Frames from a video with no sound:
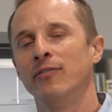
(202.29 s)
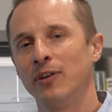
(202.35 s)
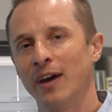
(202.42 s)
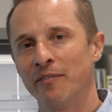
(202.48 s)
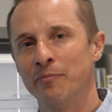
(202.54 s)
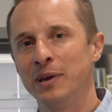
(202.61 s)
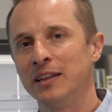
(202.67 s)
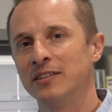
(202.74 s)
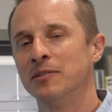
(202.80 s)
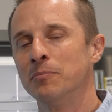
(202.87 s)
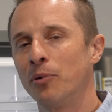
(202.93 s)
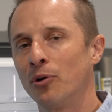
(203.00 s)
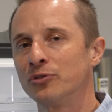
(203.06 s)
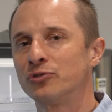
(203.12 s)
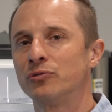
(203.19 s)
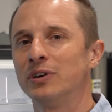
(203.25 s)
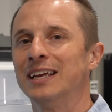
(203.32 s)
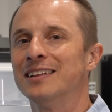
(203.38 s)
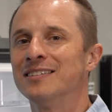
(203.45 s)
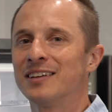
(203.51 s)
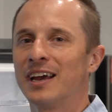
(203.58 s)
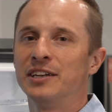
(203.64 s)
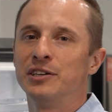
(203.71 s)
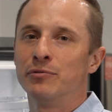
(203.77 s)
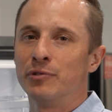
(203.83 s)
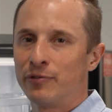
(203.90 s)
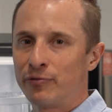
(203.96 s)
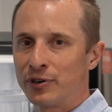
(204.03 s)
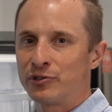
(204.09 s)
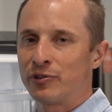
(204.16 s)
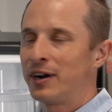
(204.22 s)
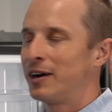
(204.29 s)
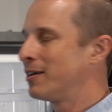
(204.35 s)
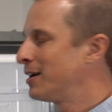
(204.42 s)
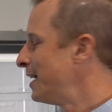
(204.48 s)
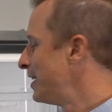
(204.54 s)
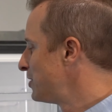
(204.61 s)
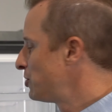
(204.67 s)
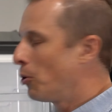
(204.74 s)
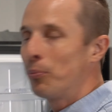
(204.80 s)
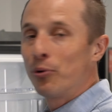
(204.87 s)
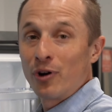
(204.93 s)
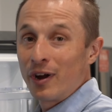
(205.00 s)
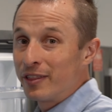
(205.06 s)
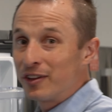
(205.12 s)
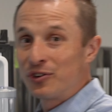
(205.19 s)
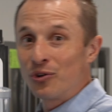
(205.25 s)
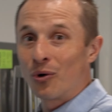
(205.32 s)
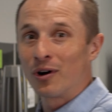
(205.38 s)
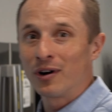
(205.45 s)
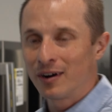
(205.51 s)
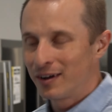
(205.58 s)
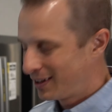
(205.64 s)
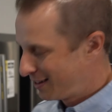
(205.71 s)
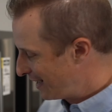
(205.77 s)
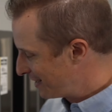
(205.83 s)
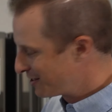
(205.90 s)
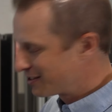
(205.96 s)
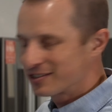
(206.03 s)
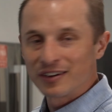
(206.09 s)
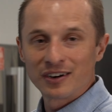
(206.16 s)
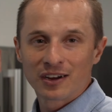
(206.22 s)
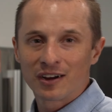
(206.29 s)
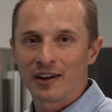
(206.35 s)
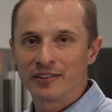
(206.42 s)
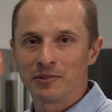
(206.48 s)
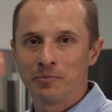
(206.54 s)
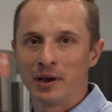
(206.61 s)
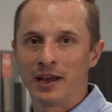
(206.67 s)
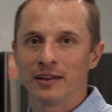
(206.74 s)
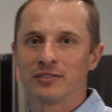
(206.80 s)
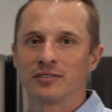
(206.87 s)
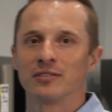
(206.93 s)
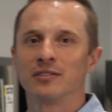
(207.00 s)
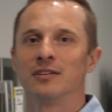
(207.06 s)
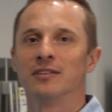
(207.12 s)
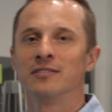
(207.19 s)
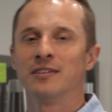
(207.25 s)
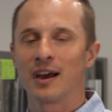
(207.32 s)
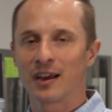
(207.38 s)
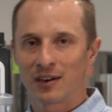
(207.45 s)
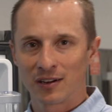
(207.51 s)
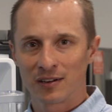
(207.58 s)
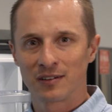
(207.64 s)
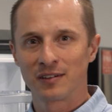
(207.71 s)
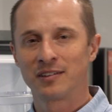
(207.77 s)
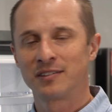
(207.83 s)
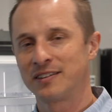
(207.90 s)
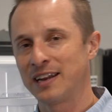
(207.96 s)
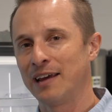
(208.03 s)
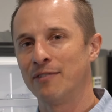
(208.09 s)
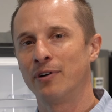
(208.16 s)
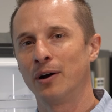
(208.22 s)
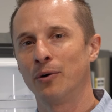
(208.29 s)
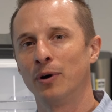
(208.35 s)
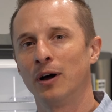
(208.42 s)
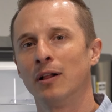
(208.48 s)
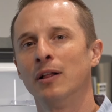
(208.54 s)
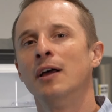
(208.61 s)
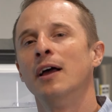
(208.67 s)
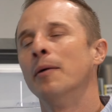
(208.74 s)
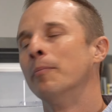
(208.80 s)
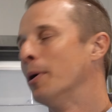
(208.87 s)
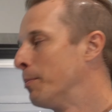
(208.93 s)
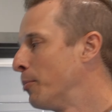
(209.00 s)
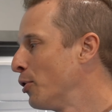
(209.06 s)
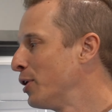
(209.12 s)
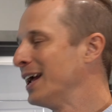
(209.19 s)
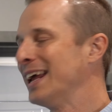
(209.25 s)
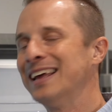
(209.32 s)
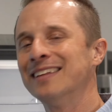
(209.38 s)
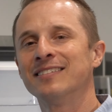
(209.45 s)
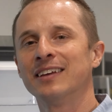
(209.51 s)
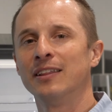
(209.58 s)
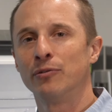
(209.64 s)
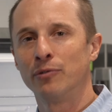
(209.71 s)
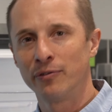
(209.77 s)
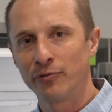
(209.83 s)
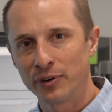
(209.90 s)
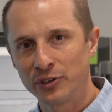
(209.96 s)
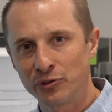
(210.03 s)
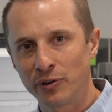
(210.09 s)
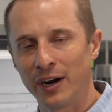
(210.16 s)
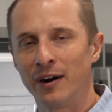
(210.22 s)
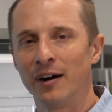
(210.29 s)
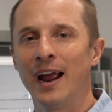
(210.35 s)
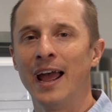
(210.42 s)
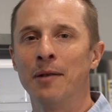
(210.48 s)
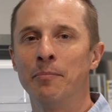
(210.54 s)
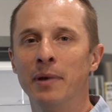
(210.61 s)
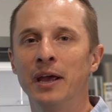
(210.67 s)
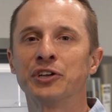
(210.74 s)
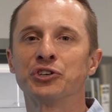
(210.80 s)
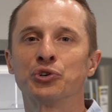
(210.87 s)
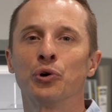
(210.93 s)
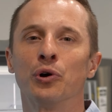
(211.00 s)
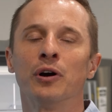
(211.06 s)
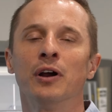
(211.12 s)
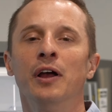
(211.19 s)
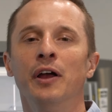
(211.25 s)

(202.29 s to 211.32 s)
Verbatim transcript: If you have meats and poultry inside your refrigerator, don't put it on the door. That's just gonna cause a mess. It's not gonna stay very well, but put it inside the refrigerator and make sure